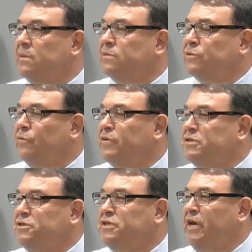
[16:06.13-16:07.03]
Truth is
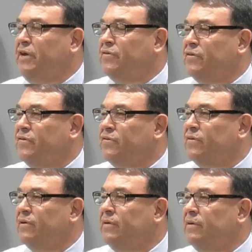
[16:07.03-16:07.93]
Jesus.
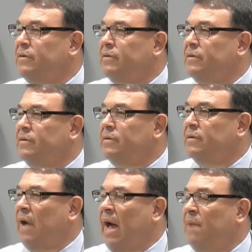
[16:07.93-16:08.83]

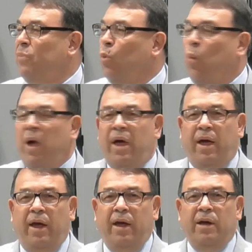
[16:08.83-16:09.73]
I am the
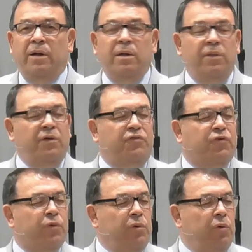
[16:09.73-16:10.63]
way, the
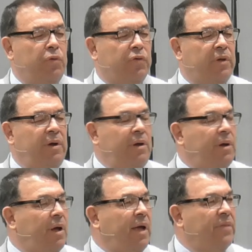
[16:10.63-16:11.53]
truth,
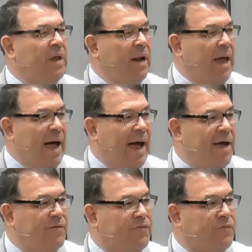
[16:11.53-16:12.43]
and the life.
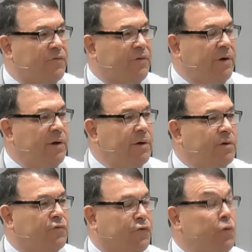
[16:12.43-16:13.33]

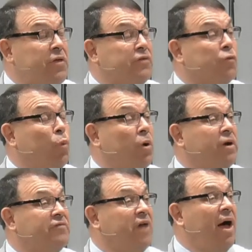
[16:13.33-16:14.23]
Truth is the Word
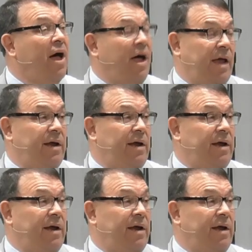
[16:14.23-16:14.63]
of God.